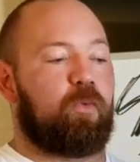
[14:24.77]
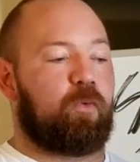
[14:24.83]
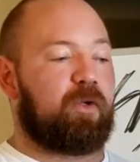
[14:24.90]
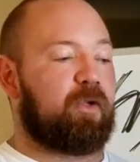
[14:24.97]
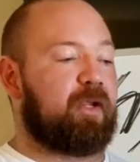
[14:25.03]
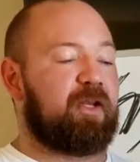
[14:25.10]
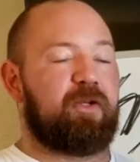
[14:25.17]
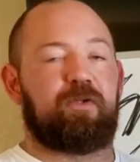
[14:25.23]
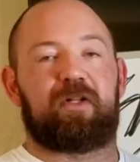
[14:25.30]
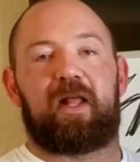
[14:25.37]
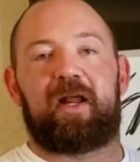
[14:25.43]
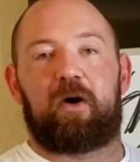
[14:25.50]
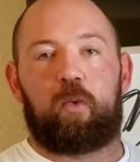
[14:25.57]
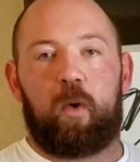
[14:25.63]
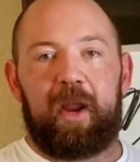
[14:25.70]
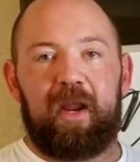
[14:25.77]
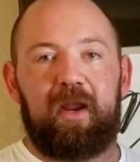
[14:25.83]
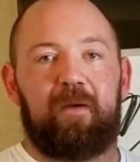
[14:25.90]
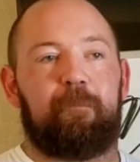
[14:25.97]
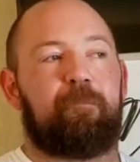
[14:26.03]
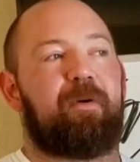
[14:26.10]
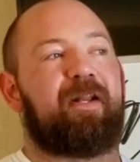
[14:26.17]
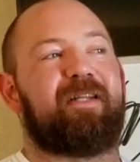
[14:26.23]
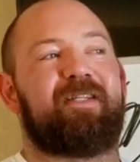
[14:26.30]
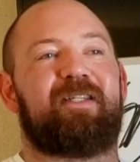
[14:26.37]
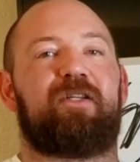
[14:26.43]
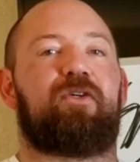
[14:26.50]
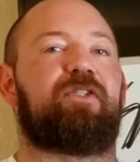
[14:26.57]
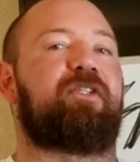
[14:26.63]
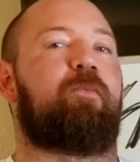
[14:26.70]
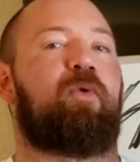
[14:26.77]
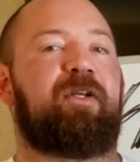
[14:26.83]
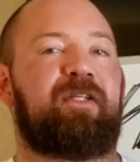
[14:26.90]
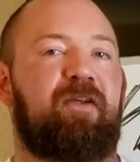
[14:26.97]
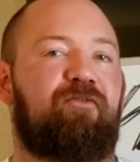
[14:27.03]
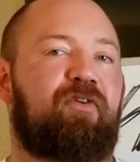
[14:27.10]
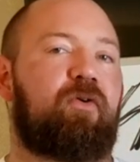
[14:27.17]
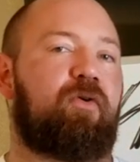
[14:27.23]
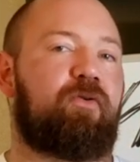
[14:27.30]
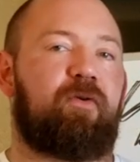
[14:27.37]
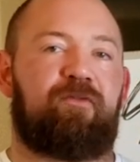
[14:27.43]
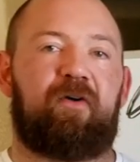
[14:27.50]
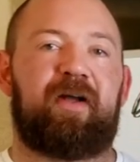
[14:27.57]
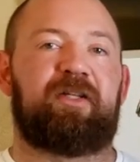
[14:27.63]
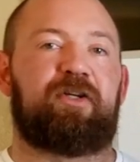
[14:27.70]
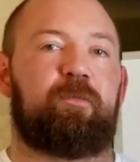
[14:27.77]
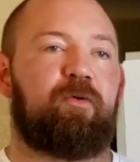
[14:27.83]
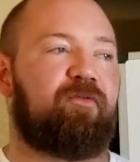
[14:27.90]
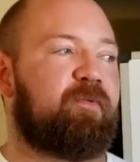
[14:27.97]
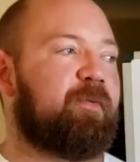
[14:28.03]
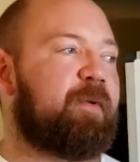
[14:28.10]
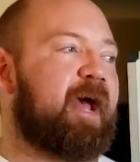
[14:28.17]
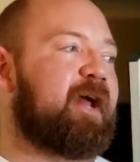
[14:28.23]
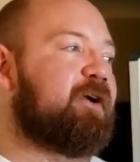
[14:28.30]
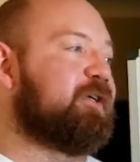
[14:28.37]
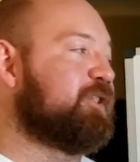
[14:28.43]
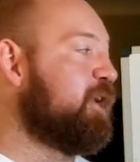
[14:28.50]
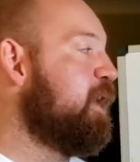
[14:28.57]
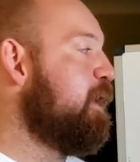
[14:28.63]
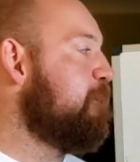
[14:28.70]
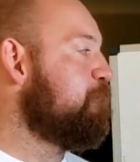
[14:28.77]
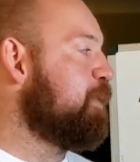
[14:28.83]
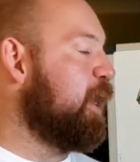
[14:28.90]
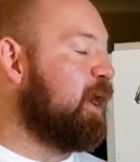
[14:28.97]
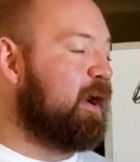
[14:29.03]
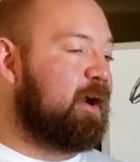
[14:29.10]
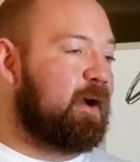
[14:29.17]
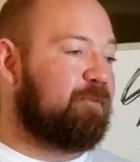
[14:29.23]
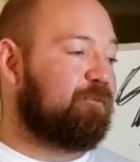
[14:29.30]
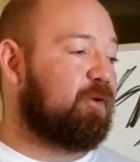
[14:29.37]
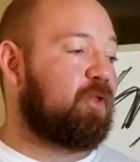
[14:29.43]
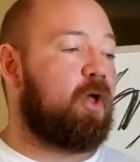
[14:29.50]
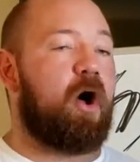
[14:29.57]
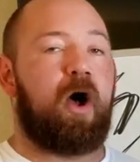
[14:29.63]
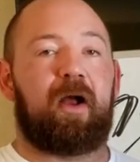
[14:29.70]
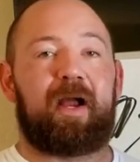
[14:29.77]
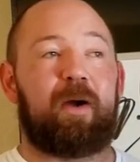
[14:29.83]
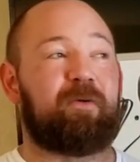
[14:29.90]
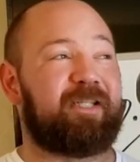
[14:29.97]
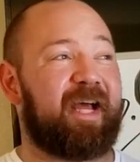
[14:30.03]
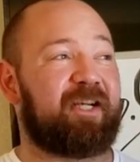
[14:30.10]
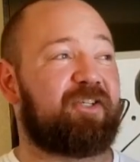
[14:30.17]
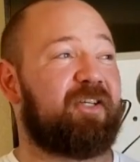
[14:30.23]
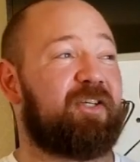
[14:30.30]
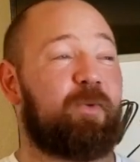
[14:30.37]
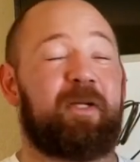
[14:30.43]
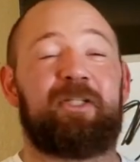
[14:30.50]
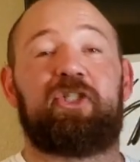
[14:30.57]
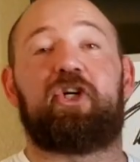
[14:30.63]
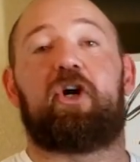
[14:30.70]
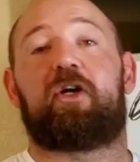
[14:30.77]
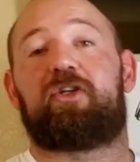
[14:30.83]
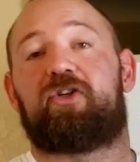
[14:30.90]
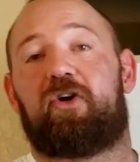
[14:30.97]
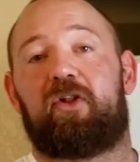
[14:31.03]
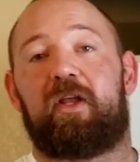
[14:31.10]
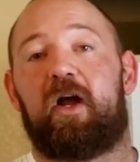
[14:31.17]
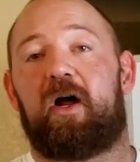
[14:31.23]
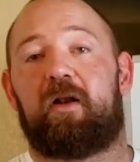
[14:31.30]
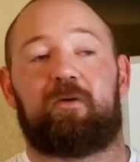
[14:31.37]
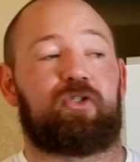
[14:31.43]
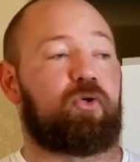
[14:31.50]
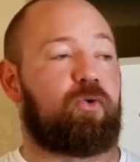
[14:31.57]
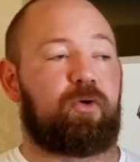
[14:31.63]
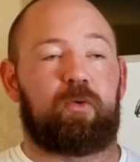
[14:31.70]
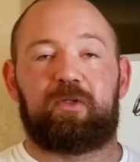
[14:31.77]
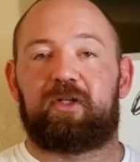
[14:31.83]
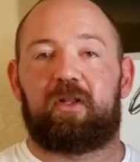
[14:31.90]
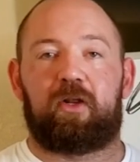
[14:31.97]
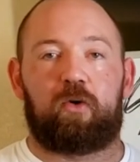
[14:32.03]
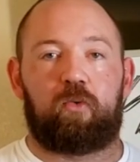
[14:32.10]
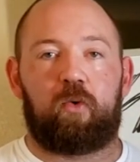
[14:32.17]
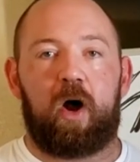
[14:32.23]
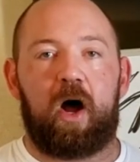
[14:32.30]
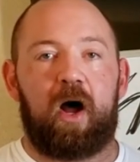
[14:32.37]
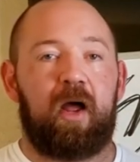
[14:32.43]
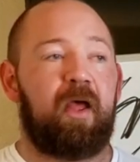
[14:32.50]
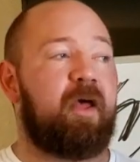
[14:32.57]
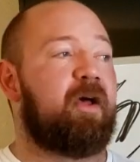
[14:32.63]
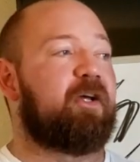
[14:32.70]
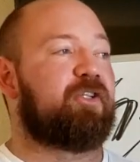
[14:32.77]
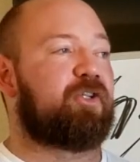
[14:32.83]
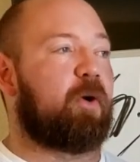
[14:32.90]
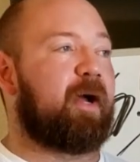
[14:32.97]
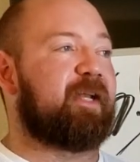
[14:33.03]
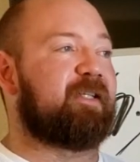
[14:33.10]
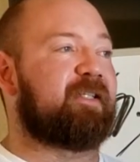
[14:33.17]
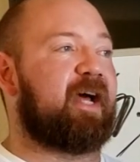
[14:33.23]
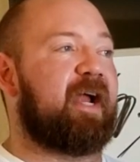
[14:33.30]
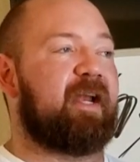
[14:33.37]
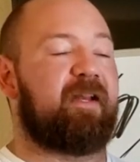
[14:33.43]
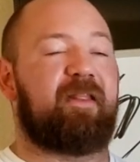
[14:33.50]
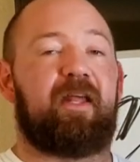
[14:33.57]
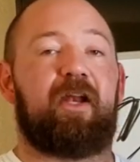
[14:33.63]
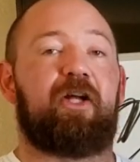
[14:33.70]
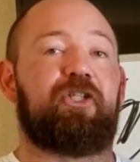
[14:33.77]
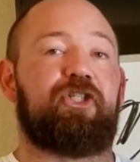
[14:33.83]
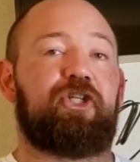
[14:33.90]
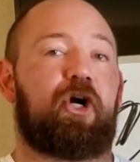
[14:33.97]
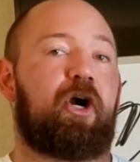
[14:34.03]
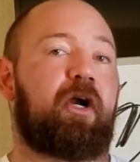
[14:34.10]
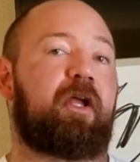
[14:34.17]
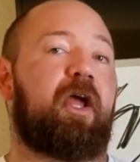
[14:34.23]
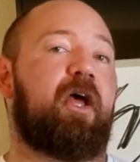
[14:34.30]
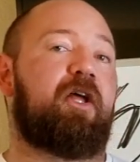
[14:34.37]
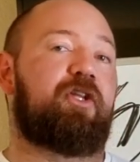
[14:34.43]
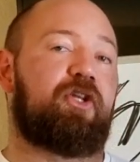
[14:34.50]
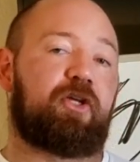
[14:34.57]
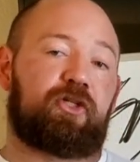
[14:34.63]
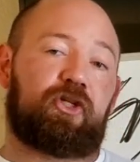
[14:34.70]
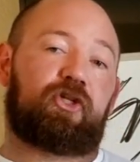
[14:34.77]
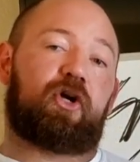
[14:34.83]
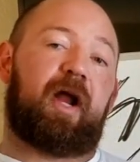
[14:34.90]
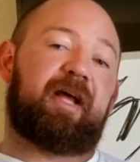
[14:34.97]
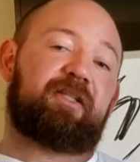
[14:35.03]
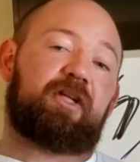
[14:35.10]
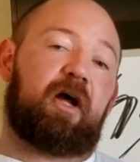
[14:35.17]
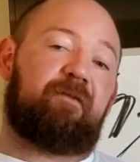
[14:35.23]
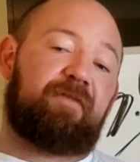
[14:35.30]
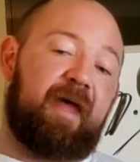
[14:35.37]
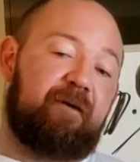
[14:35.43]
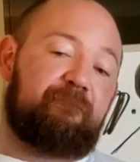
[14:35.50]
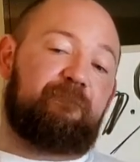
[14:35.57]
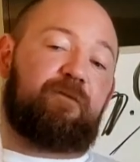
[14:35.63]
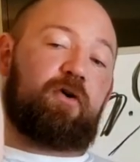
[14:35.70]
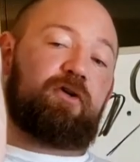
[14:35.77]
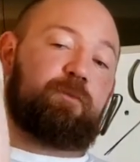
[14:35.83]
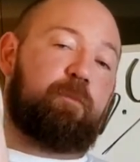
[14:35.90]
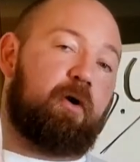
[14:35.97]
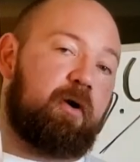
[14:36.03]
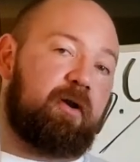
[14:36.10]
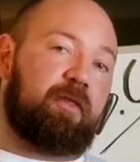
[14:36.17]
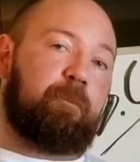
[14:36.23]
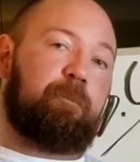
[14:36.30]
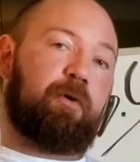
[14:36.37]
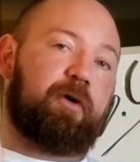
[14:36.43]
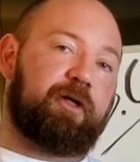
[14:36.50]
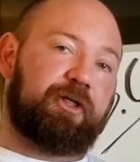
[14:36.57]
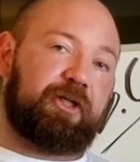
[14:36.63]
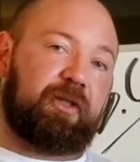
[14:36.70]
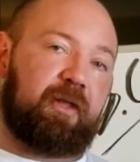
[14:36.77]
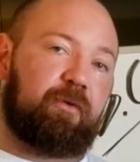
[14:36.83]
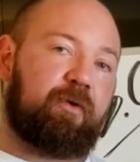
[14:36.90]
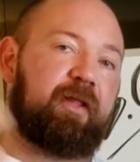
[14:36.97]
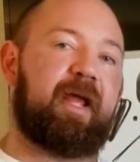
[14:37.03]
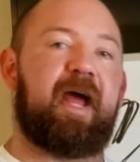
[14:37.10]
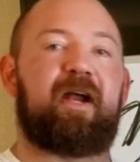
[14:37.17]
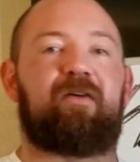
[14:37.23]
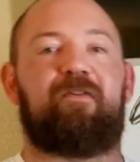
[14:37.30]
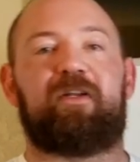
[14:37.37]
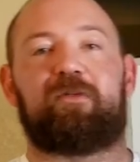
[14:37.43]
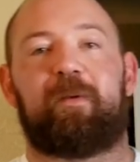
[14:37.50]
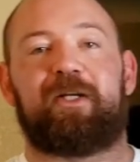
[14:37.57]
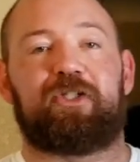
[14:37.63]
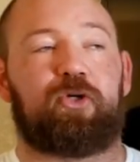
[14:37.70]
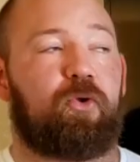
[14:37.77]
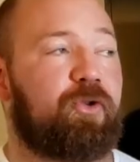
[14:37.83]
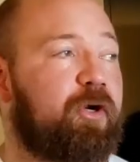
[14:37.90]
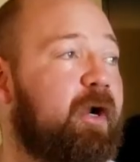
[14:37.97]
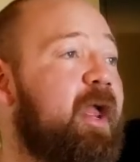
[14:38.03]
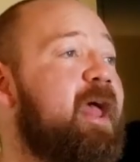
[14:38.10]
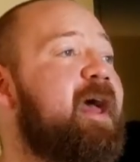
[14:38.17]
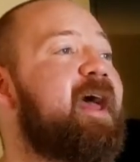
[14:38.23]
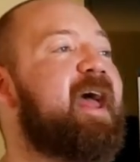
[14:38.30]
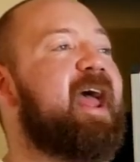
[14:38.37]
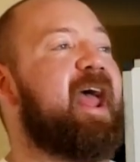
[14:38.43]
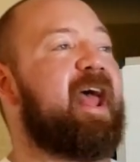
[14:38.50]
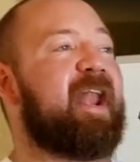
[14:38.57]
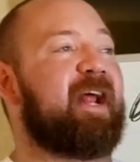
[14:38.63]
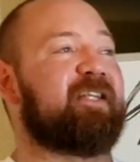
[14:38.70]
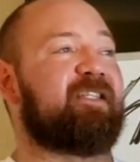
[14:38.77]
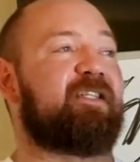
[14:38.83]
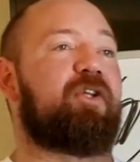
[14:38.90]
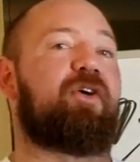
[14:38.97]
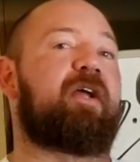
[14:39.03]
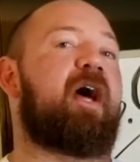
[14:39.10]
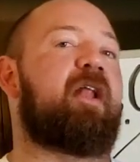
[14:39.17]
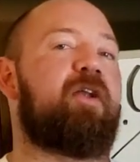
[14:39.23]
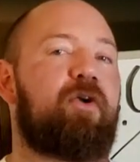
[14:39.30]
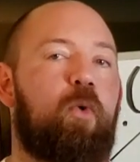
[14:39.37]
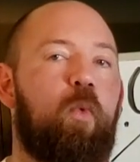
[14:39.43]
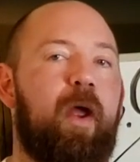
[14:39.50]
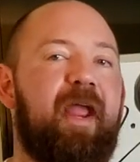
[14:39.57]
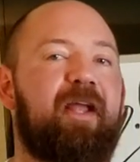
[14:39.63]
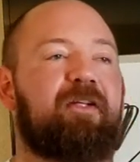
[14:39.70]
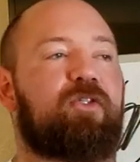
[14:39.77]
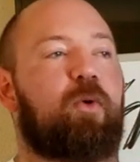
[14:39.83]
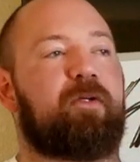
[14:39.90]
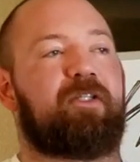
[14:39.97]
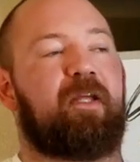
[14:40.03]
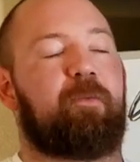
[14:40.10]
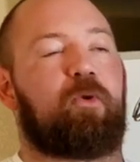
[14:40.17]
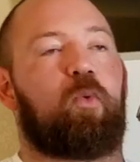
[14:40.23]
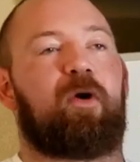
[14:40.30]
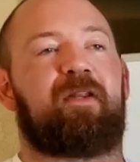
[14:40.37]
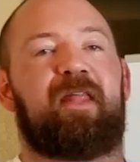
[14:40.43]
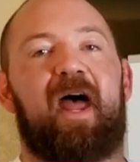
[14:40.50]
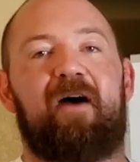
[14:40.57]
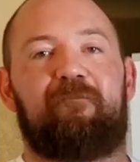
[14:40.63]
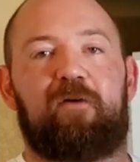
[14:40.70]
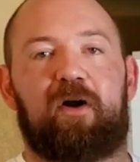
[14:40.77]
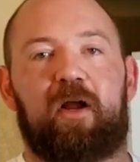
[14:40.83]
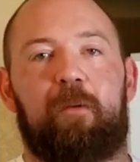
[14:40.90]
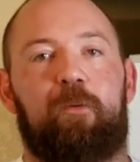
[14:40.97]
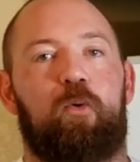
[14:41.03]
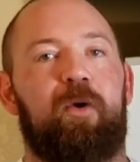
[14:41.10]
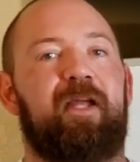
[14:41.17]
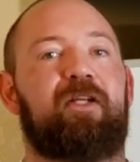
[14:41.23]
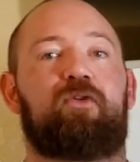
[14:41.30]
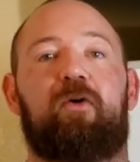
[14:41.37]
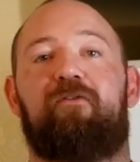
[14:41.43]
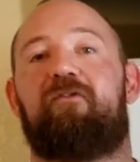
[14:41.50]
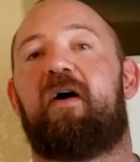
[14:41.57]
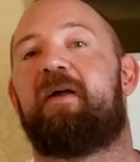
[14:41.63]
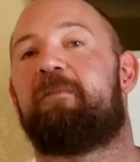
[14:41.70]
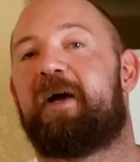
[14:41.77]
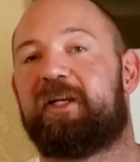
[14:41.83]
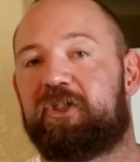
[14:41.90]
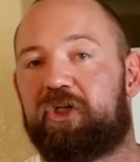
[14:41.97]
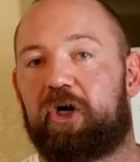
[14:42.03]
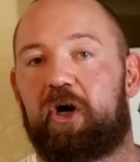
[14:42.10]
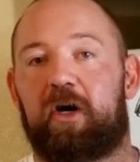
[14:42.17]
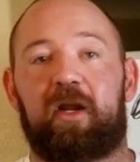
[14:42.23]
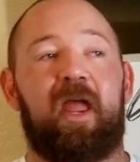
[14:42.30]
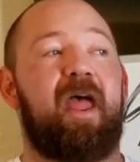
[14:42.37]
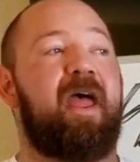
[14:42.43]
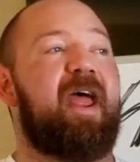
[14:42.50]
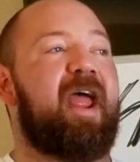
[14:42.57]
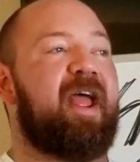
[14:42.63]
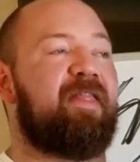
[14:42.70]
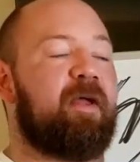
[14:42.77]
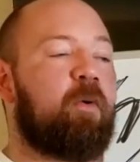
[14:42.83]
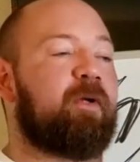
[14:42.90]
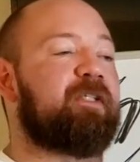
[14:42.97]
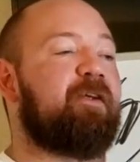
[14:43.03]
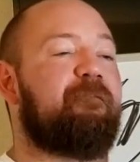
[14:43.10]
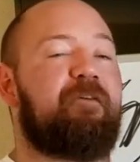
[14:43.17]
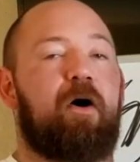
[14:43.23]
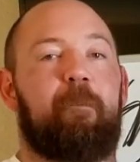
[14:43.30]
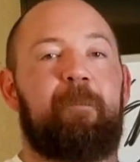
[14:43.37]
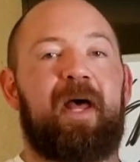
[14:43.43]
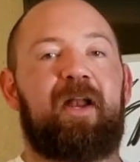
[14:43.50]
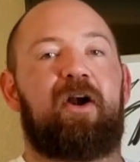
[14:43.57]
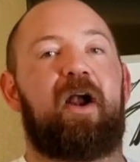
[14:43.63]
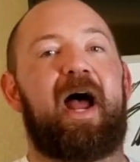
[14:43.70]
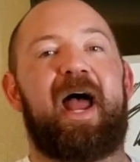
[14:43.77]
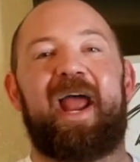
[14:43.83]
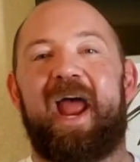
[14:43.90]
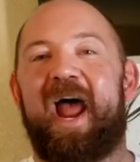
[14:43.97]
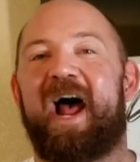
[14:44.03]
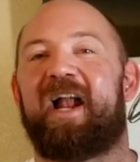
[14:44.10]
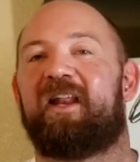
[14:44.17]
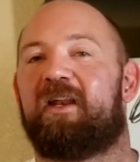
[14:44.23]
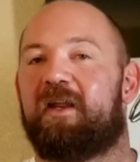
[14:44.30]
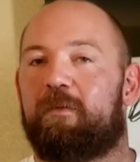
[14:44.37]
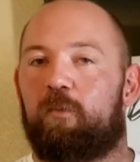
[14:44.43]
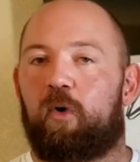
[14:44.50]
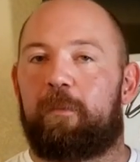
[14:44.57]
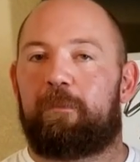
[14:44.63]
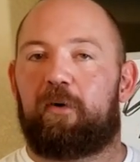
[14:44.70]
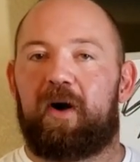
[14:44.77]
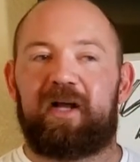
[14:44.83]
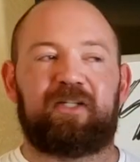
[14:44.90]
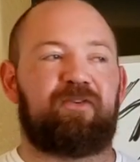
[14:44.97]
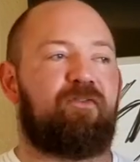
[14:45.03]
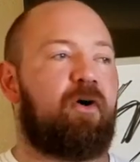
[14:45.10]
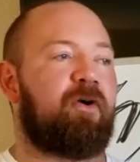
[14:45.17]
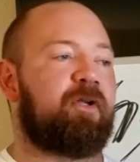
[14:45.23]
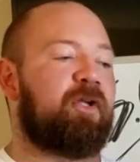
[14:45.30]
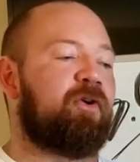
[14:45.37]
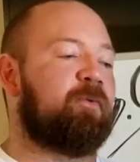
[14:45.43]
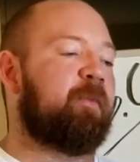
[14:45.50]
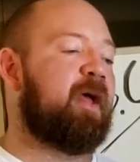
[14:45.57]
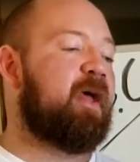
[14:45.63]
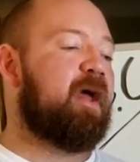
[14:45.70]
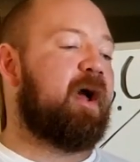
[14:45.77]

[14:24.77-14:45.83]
You can use lighter weight, but it's still somewhat difficult to find your movement patterns uh, for log, I was actually doing jerks early on. Shoulder was a little raw, so I decided that a jerk took stress off that first part of the push that really aggravates my shoulder, and I still got underweight. So I was able to work that for a couple weeks, refine my jerk, and then once it felt better, I added in more press volume.